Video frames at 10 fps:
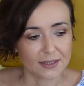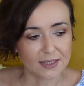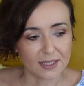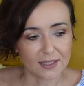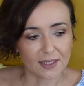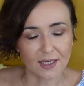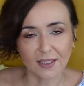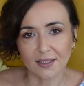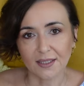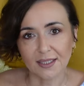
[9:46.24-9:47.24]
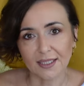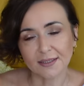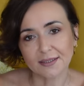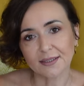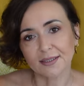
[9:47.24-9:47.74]
yeah, I
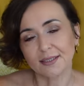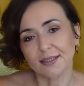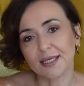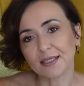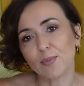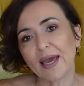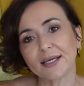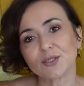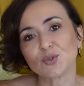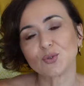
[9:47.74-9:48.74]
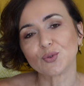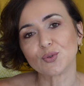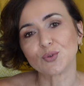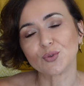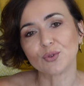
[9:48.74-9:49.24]
can get back
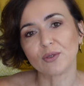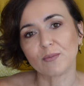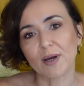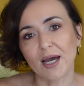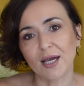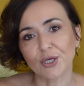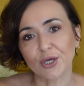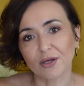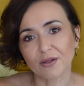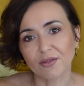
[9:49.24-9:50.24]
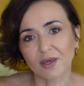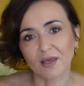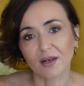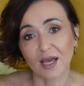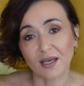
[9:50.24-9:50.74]
to my
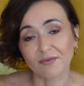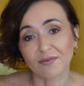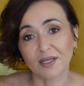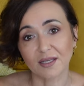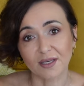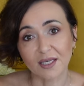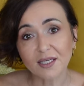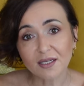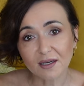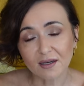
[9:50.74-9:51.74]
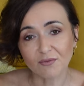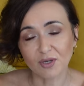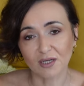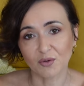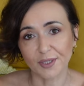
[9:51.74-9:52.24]
healthy life living uh,
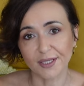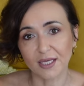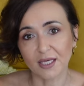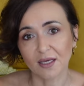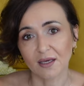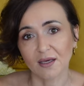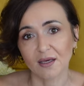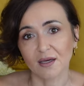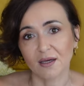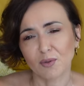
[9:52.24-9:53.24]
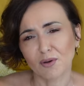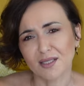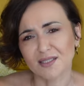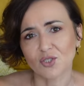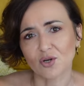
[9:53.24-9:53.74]
very quickly. I'm
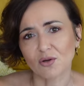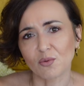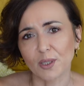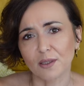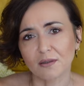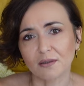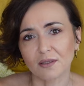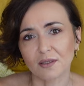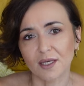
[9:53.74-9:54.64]
quite strong will,